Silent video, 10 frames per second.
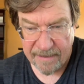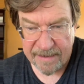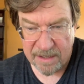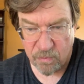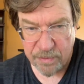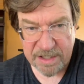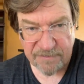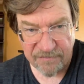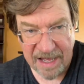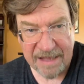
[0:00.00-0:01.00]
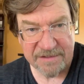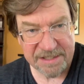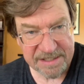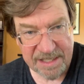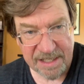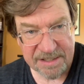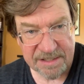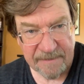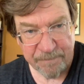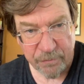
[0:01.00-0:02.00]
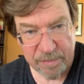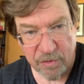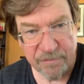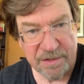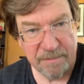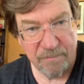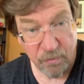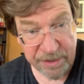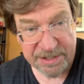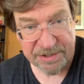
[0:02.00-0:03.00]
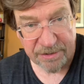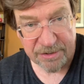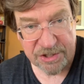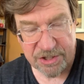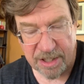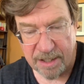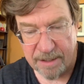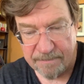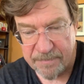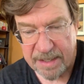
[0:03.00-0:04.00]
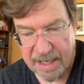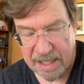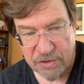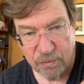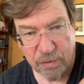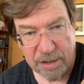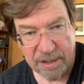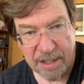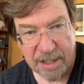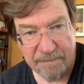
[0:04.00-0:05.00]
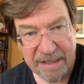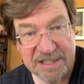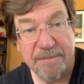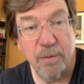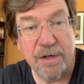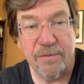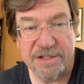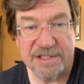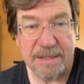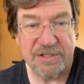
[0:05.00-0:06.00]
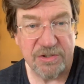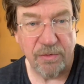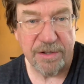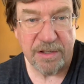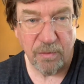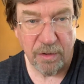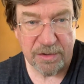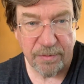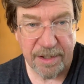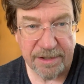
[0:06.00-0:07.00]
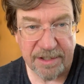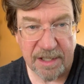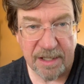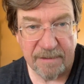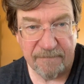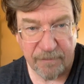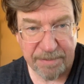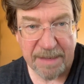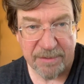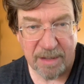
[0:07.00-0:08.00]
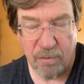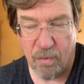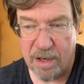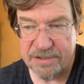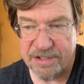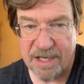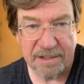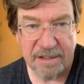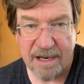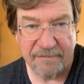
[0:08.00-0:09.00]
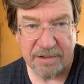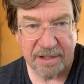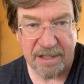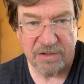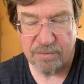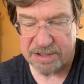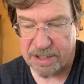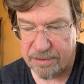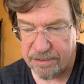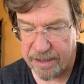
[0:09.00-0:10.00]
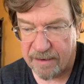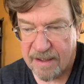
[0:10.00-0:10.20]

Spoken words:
In weeks 5 and 6, we move into research, and you will basically be working with the same story that you worked with for paper number 1. So you're not going to have to get new material there.